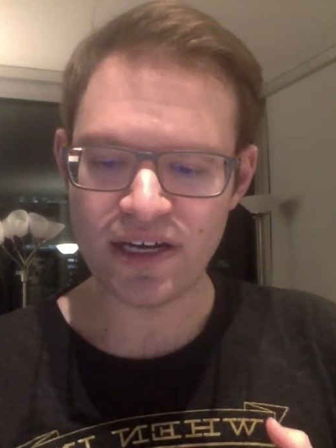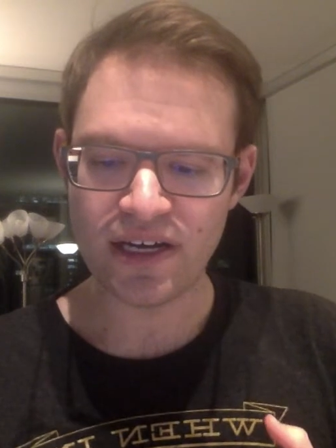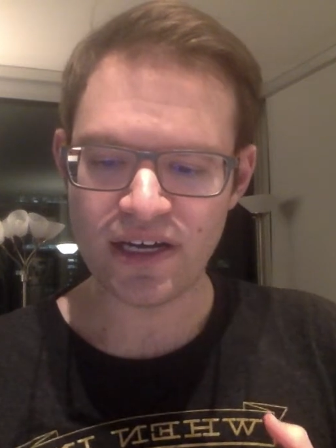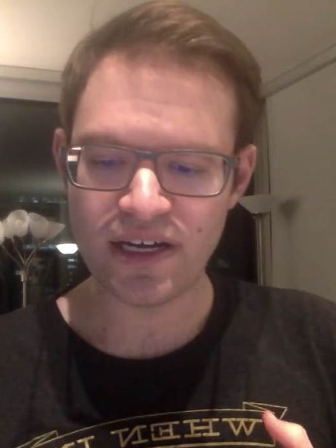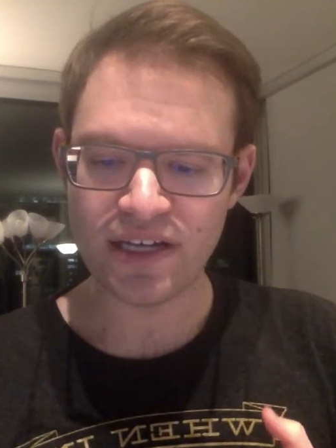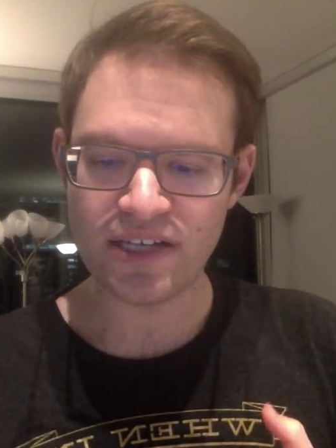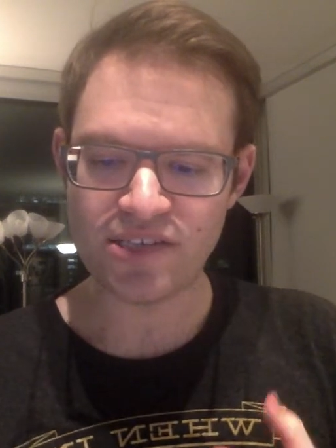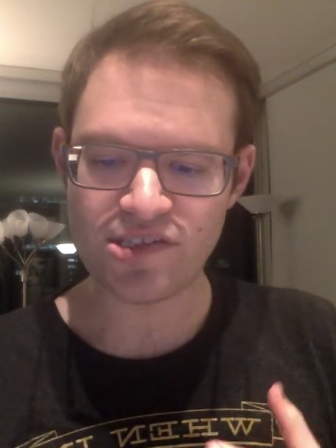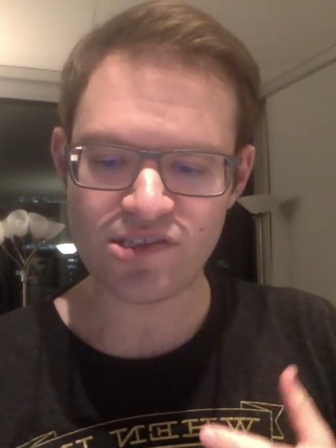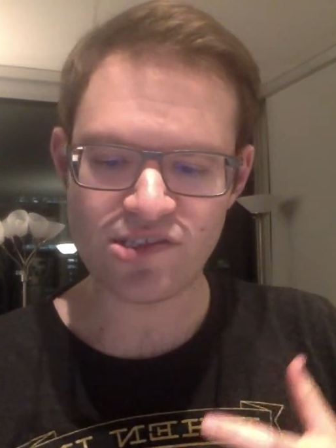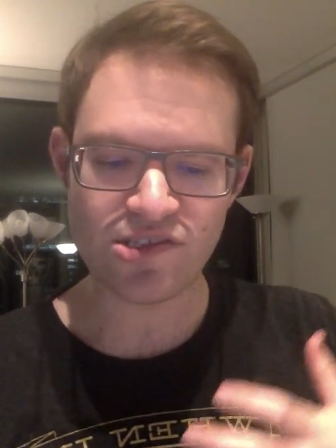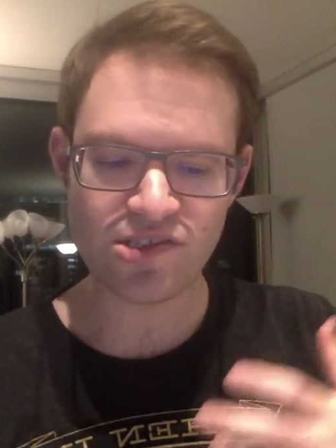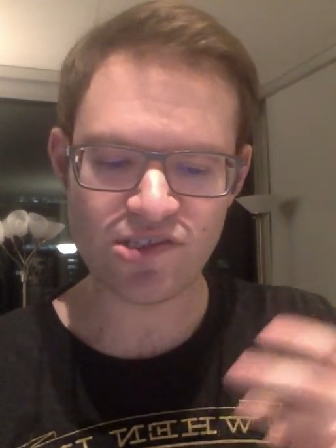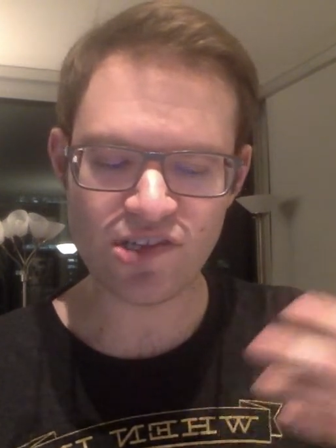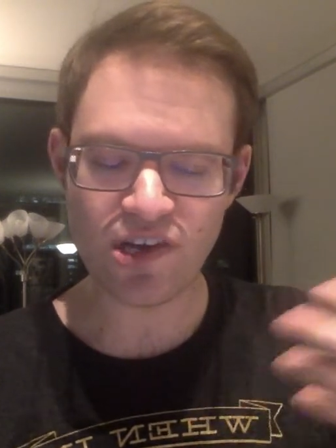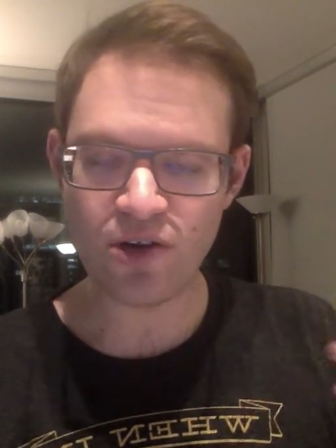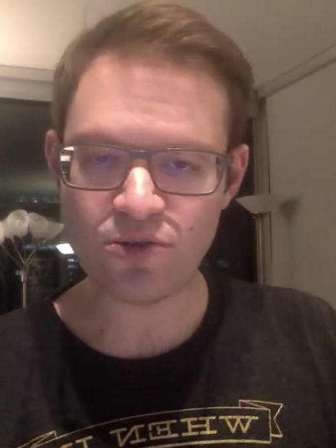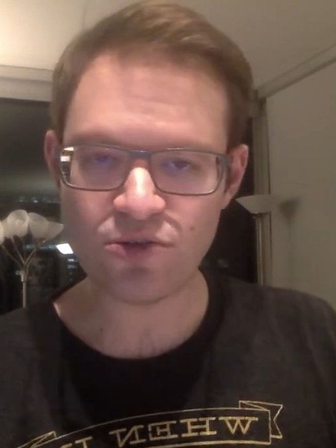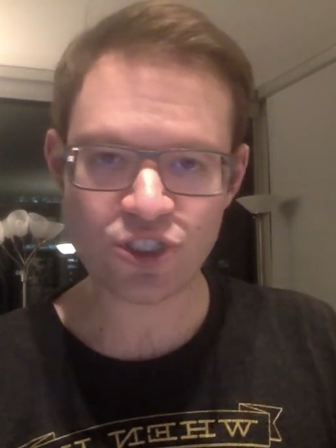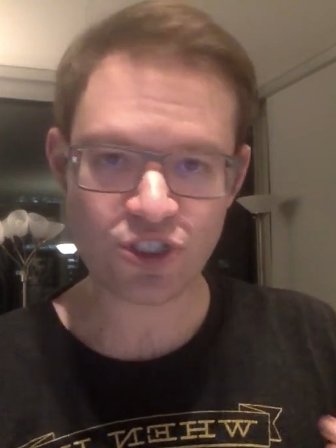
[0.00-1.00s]
is
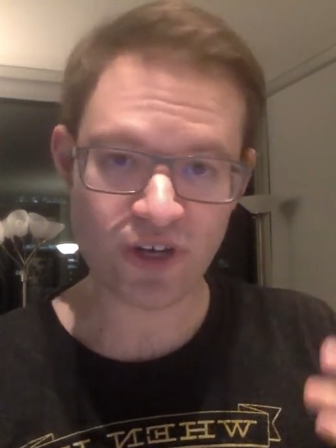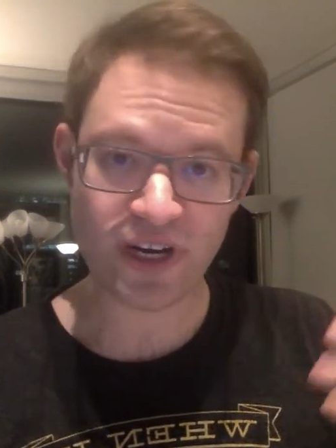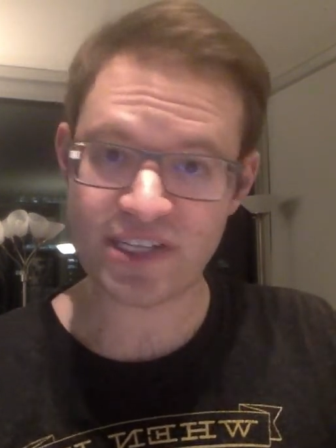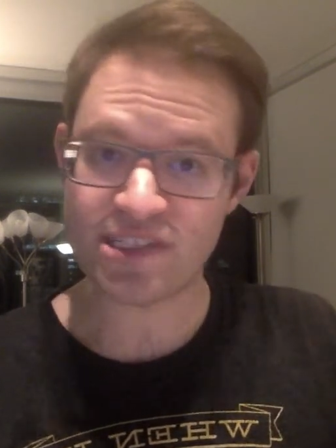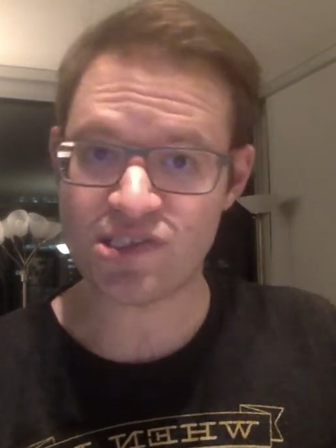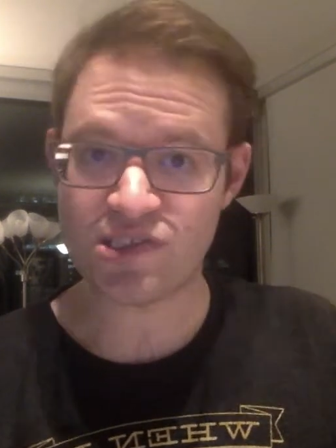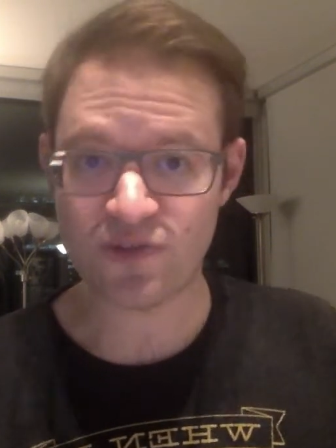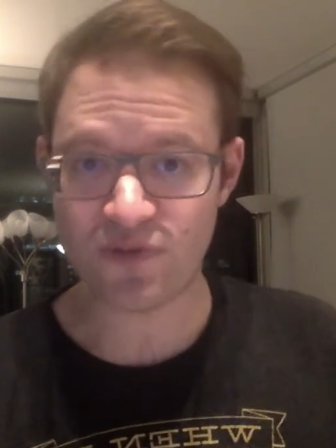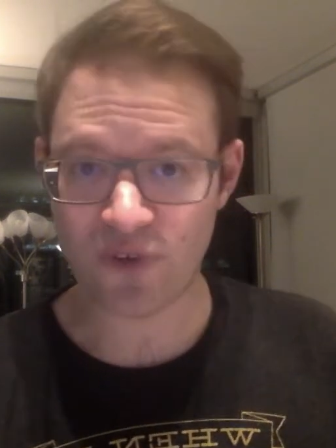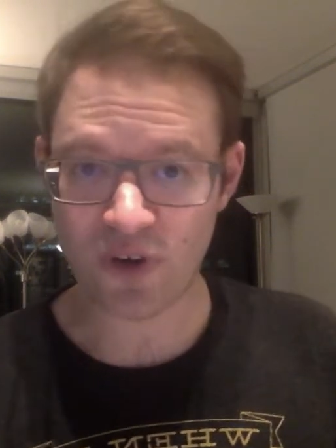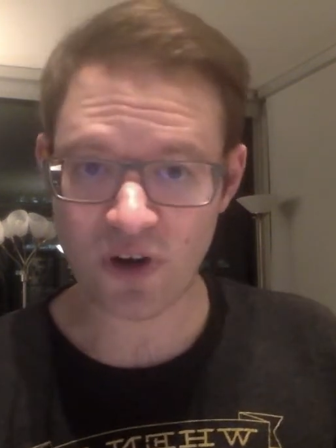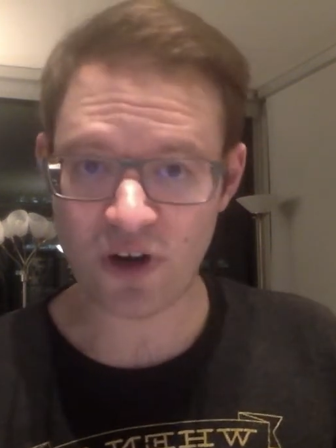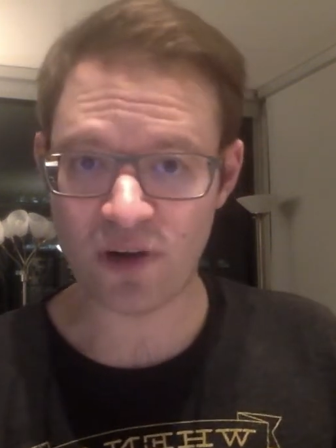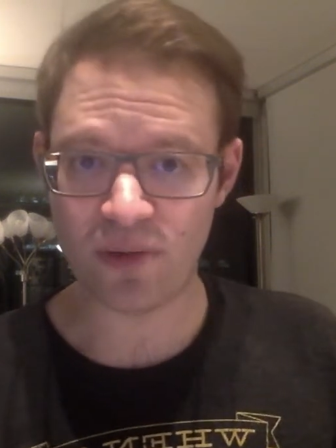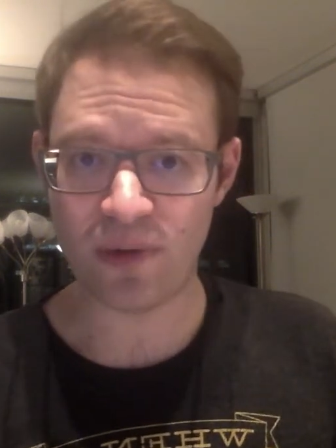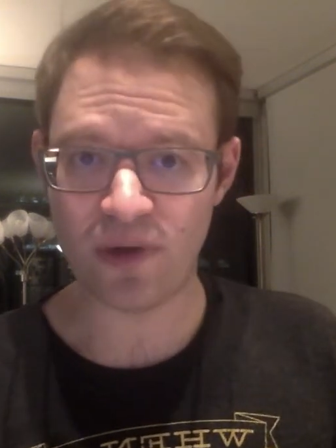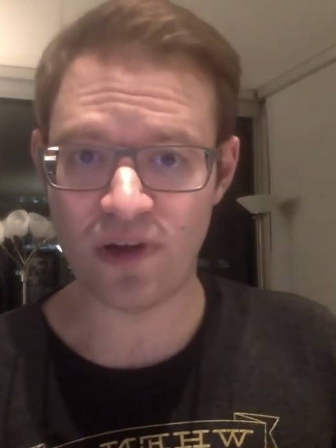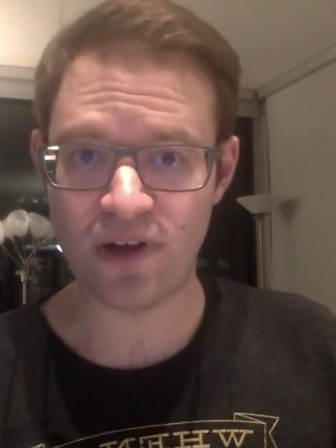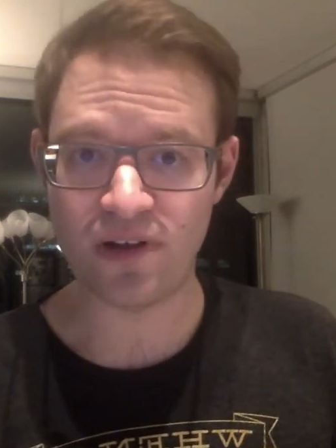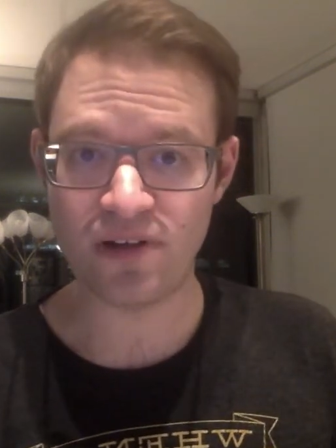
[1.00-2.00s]
so
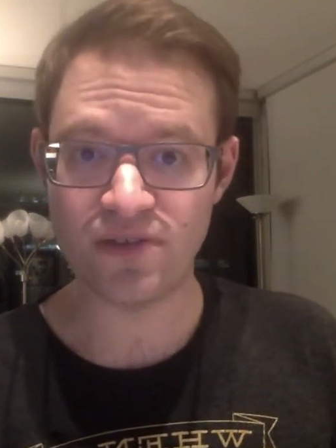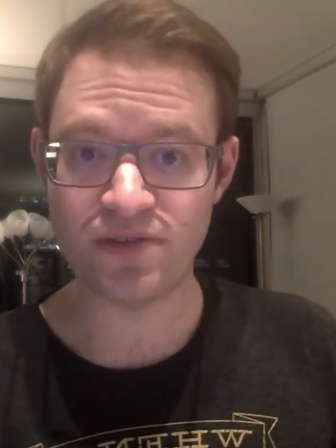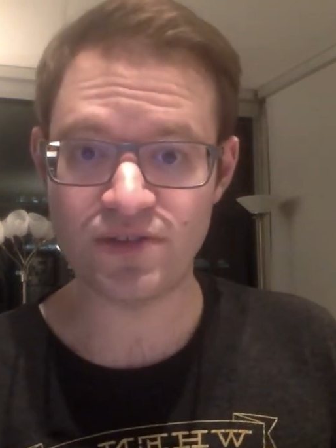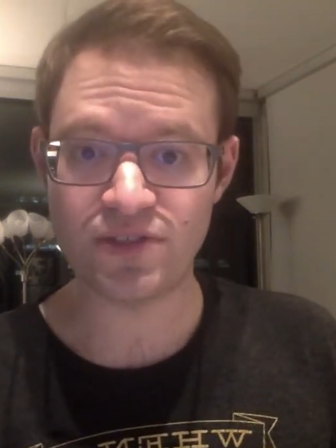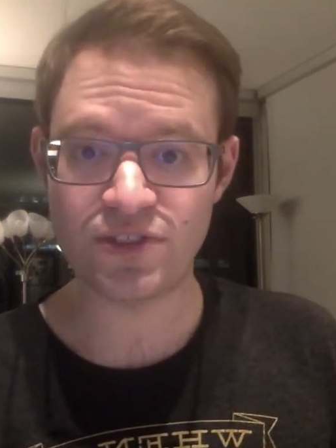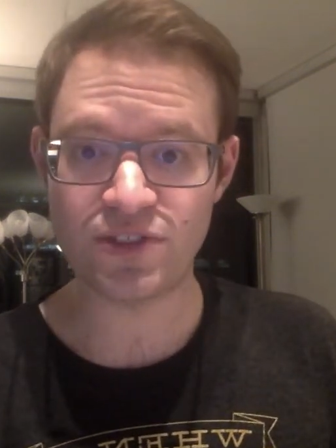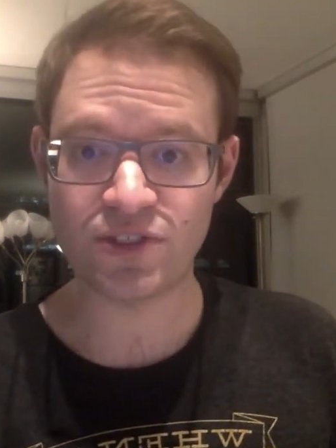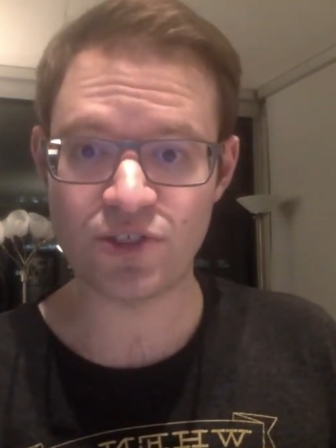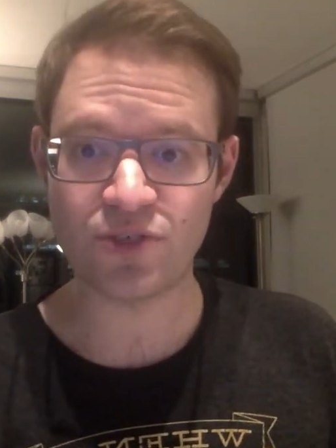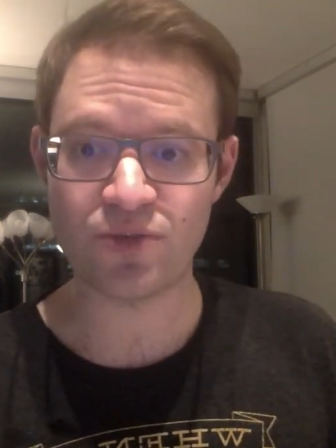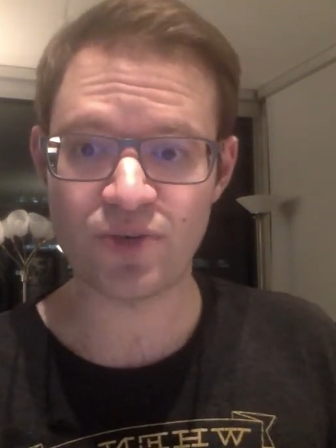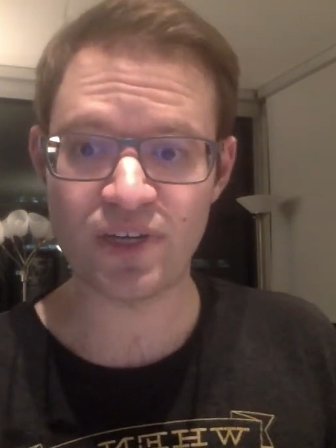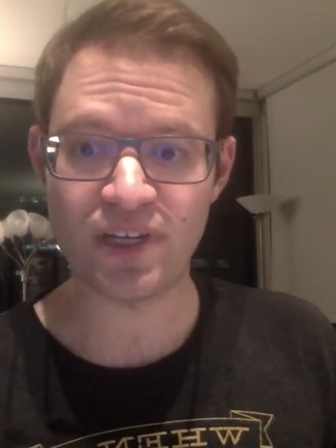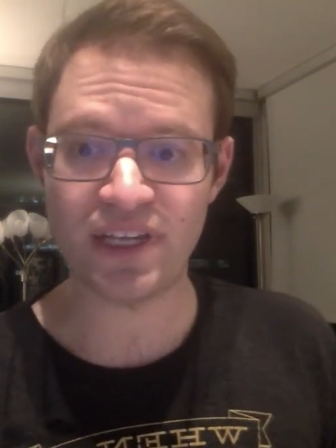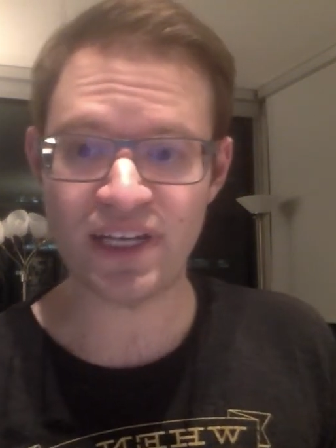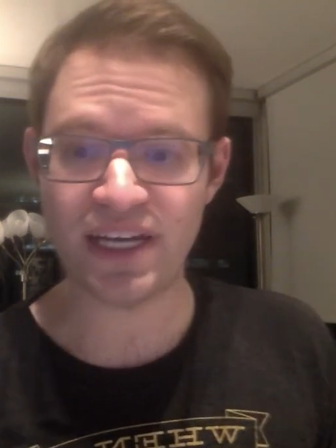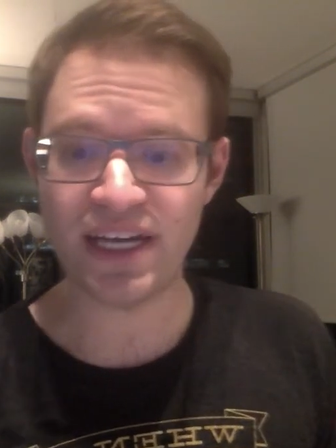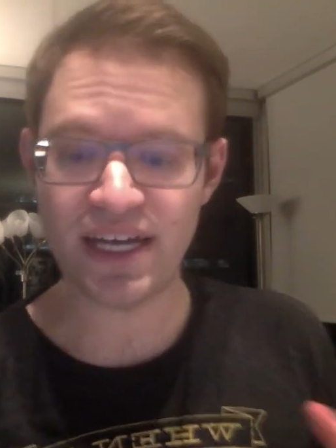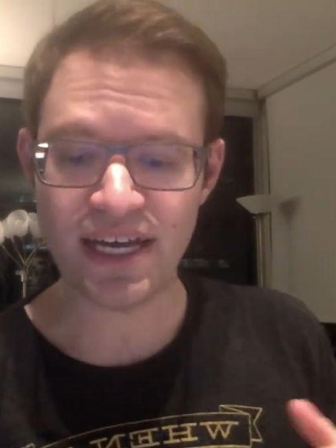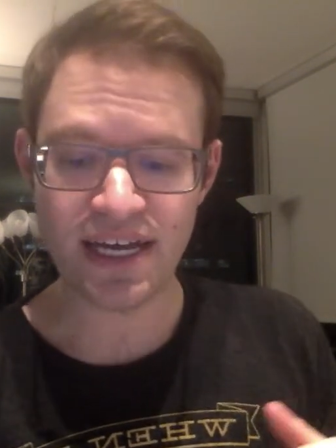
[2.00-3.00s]
transferable to
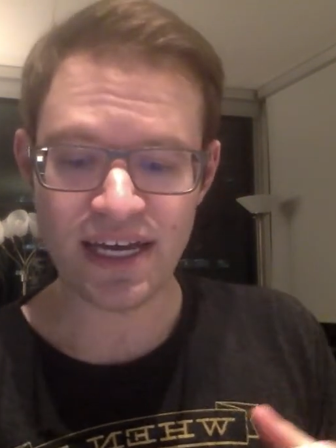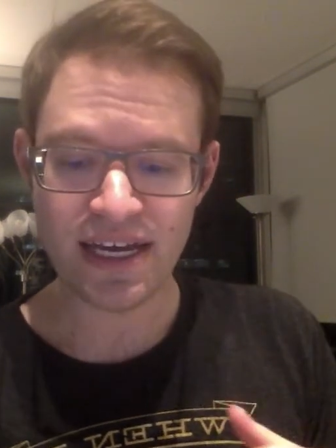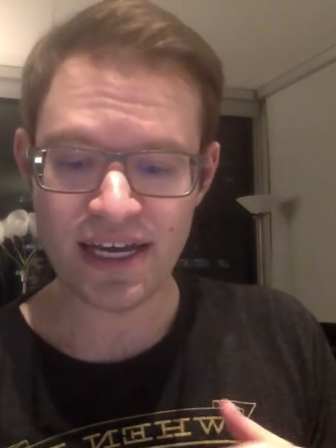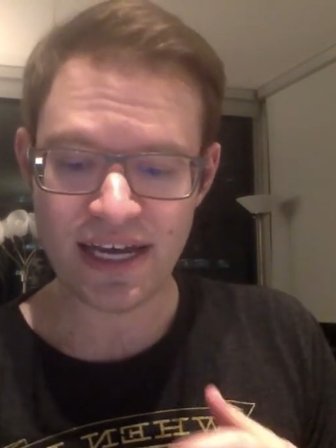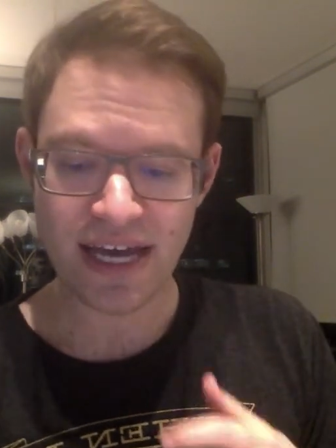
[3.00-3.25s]
really